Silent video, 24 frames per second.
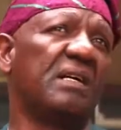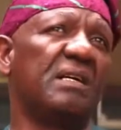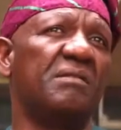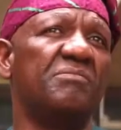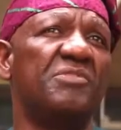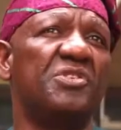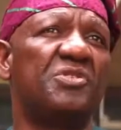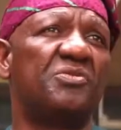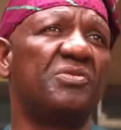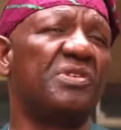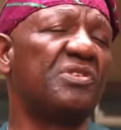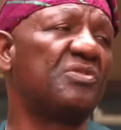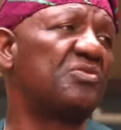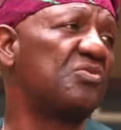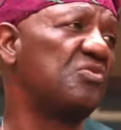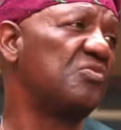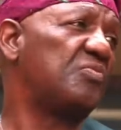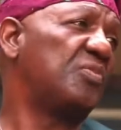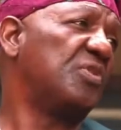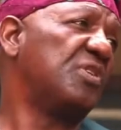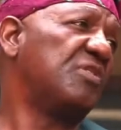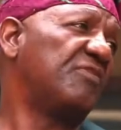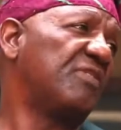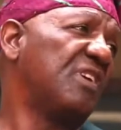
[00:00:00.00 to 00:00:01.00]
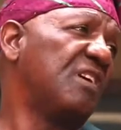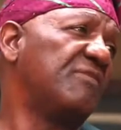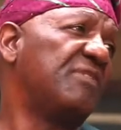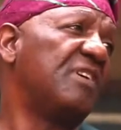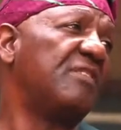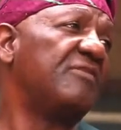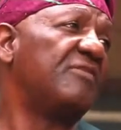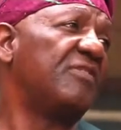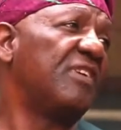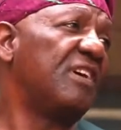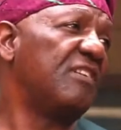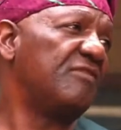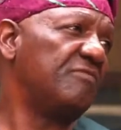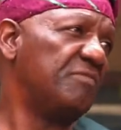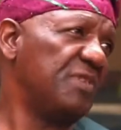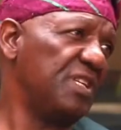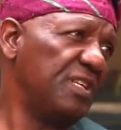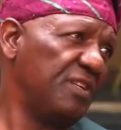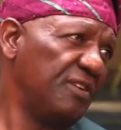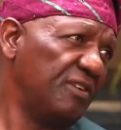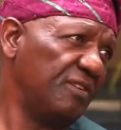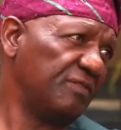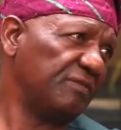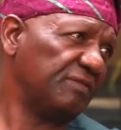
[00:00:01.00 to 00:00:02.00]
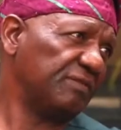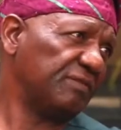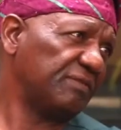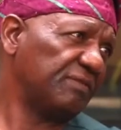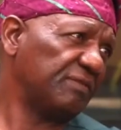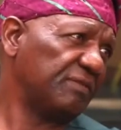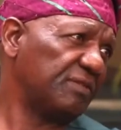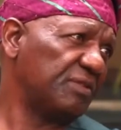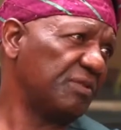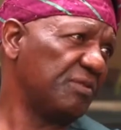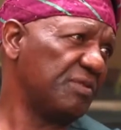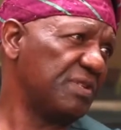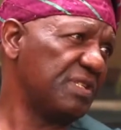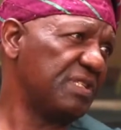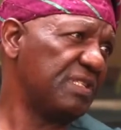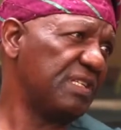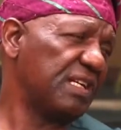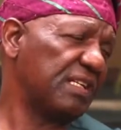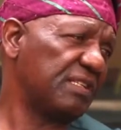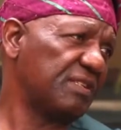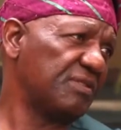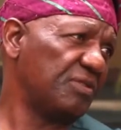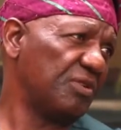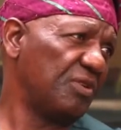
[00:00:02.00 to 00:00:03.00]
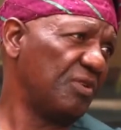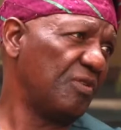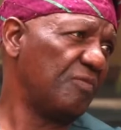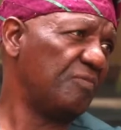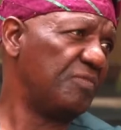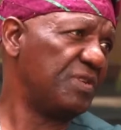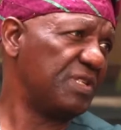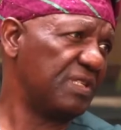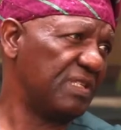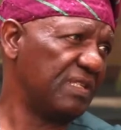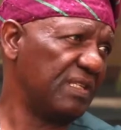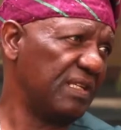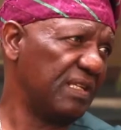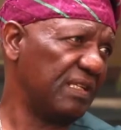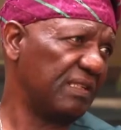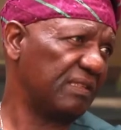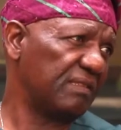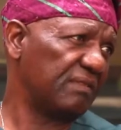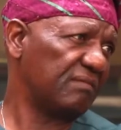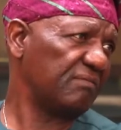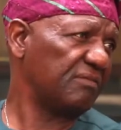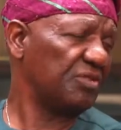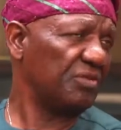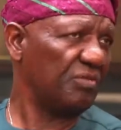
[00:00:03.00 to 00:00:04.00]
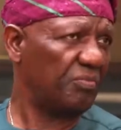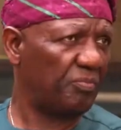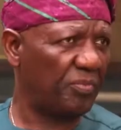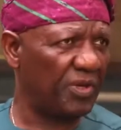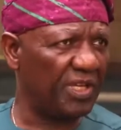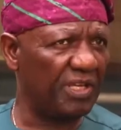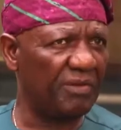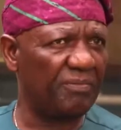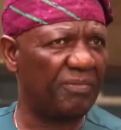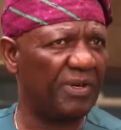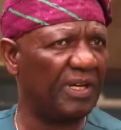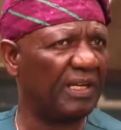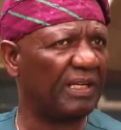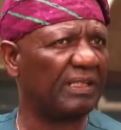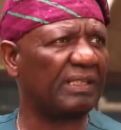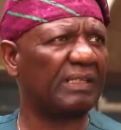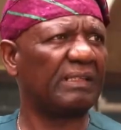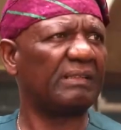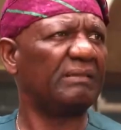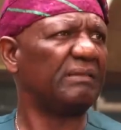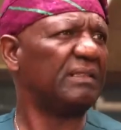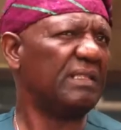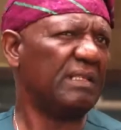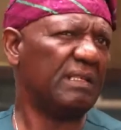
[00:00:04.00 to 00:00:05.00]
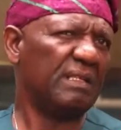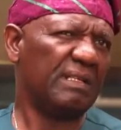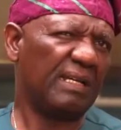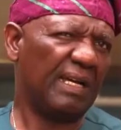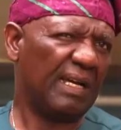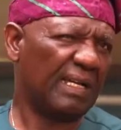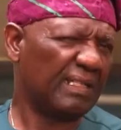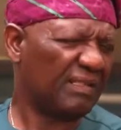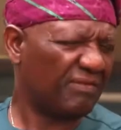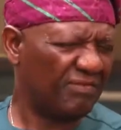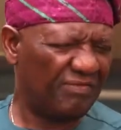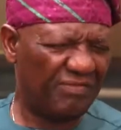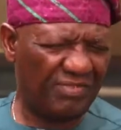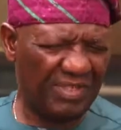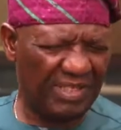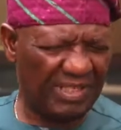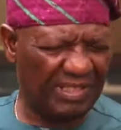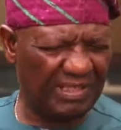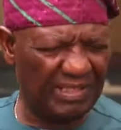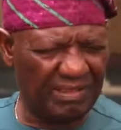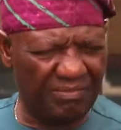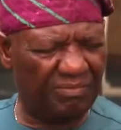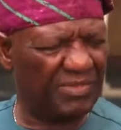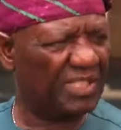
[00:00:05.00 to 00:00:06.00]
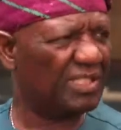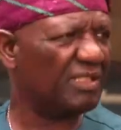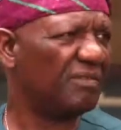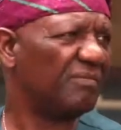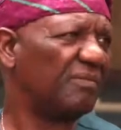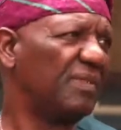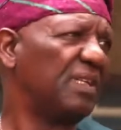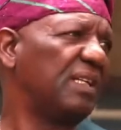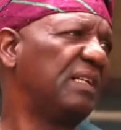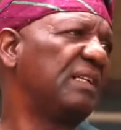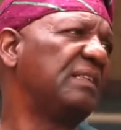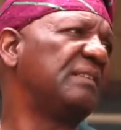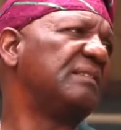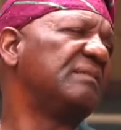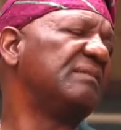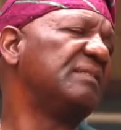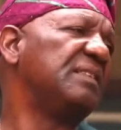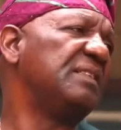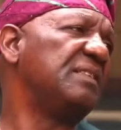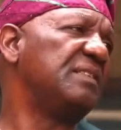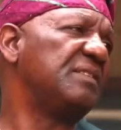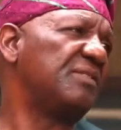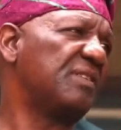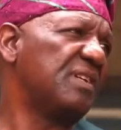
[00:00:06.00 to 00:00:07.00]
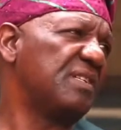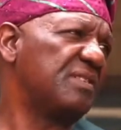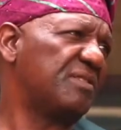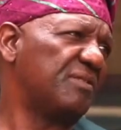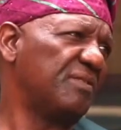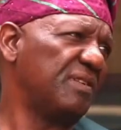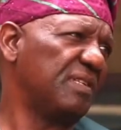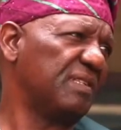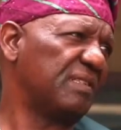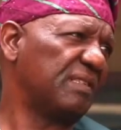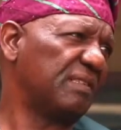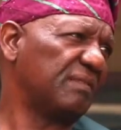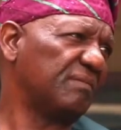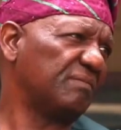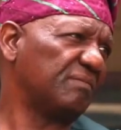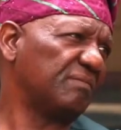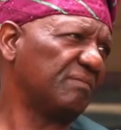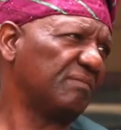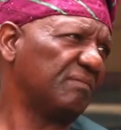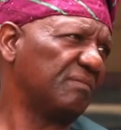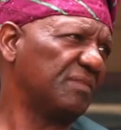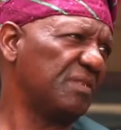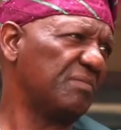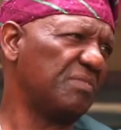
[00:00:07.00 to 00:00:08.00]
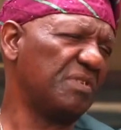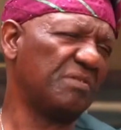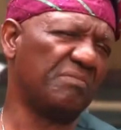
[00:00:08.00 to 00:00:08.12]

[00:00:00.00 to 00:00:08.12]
between 2.5 and 5 million to inject into your business. Payback at very minimal interest rates, maybe